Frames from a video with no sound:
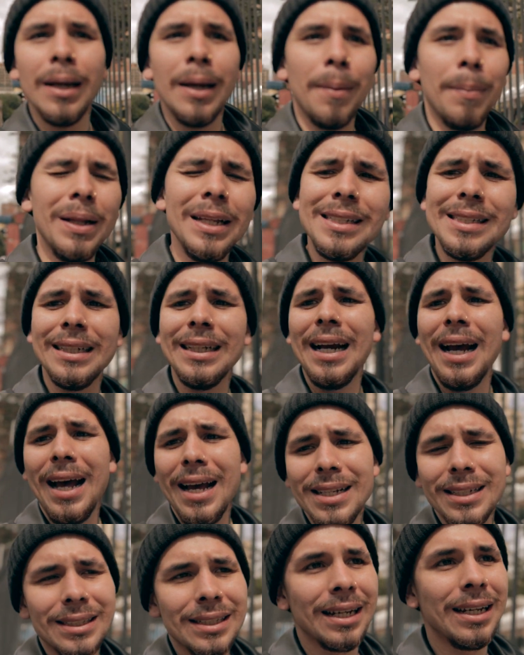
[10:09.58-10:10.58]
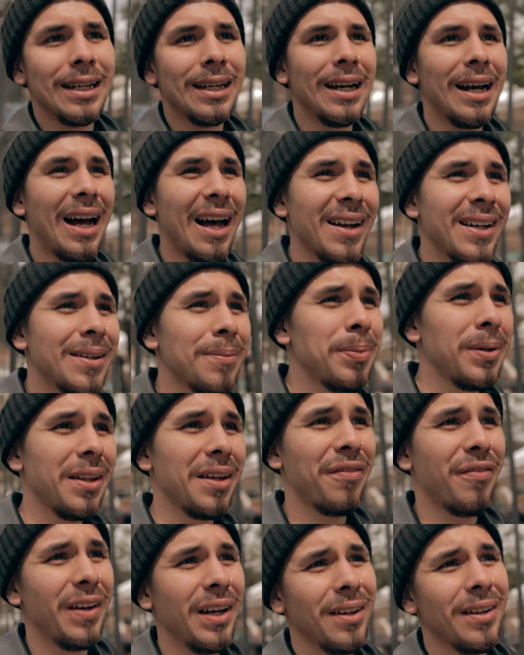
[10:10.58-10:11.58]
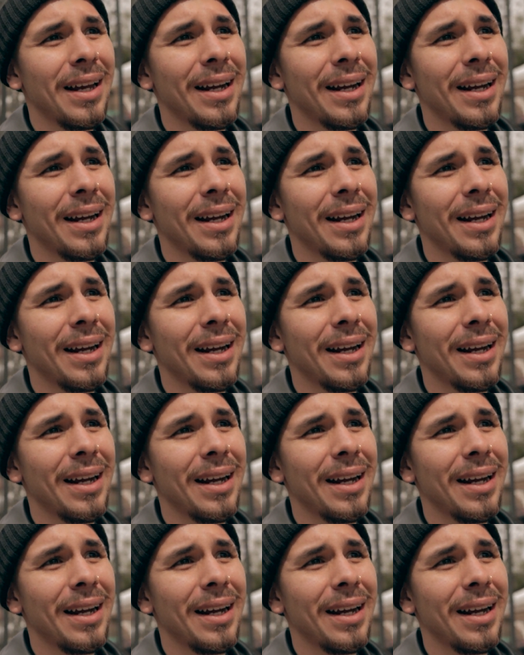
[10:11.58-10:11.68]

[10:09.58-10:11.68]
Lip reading: But listen, guys, I completely failed.